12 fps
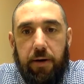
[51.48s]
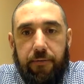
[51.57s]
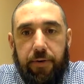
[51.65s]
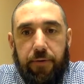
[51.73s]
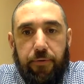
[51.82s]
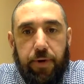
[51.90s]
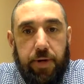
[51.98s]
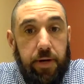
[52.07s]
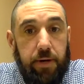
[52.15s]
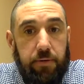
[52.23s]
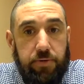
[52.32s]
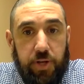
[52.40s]
feel free
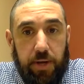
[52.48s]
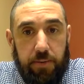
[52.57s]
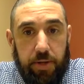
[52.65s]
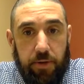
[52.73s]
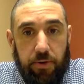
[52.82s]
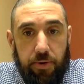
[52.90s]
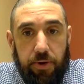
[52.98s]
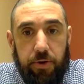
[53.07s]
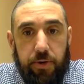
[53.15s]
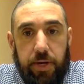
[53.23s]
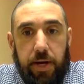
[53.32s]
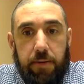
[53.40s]
to drop me a little
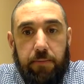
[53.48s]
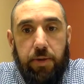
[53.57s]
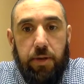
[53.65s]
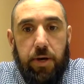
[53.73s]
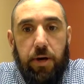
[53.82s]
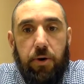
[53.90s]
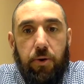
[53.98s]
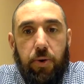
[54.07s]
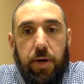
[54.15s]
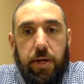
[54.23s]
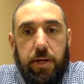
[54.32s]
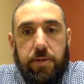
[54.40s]
note down
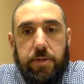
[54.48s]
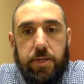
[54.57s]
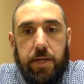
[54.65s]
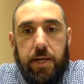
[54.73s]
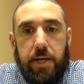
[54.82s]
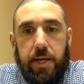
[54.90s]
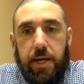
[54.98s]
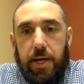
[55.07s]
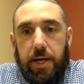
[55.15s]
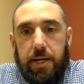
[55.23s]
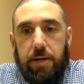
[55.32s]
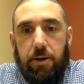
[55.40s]
below and say,
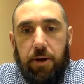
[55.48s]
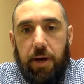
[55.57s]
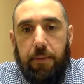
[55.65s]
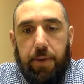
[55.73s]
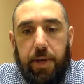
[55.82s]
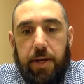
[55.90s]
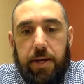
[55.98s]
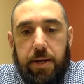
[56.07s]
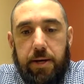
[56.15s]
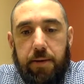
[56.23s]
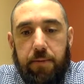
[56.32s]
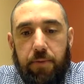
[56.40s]
hey Pete,
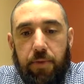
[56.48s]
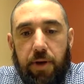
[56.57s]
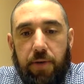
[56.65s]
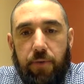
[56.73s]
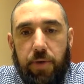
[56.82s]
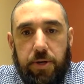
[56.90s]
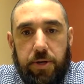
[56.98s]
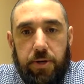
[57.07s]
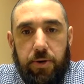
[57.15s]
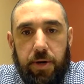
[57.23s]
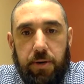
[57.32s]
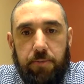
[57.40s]
love what you're
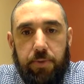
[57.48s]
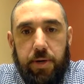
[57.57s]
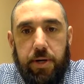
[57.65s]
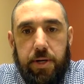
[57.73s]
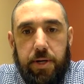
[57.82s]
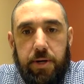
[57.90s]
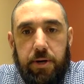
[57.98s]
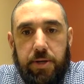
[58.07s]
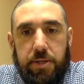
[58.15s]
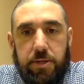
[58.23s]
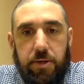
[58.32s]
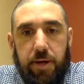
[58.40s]
doing, but I
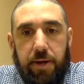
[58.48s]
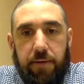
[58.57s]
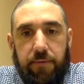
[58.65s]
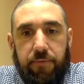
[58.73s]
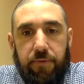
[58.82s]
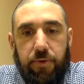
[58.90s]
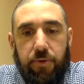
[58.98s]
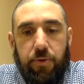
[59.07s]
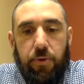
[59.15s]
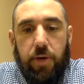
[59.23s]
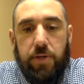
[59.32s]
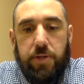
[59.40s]
still have further
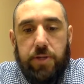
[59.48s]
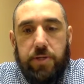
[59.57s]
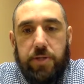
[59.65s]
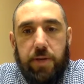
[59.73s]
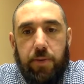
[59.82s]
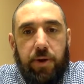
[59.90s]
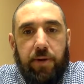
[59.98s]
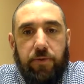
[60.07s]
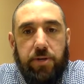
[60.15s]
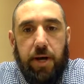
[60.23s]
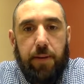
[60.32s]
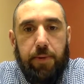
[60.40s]
questions on
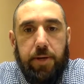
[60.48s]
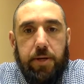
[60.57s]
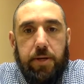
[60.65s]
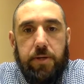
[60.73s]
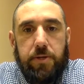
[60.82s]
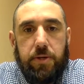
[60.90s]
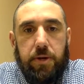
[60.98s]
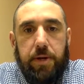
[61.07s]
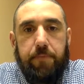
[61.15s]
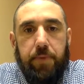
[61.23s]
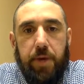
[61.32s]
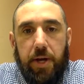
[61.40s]
whatever topic it is. All
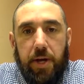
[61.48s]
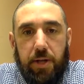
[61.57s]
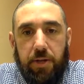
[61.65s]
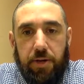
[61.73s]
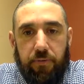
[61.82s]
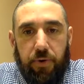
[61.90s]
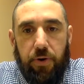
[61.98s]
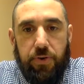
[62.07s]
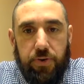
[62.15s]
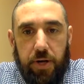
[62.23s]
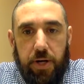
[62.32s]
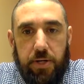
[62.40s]
right, looking forward
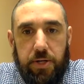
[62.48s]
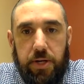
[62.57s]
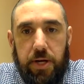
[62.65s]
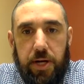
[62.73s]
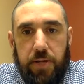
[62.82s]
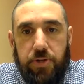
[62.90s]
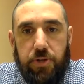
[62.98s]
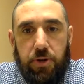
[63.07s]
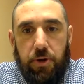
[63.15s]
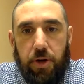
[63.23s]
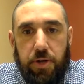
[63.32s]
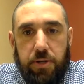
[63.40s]
to talking to you guys.
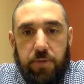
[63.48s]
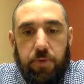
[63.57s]
You're an awesome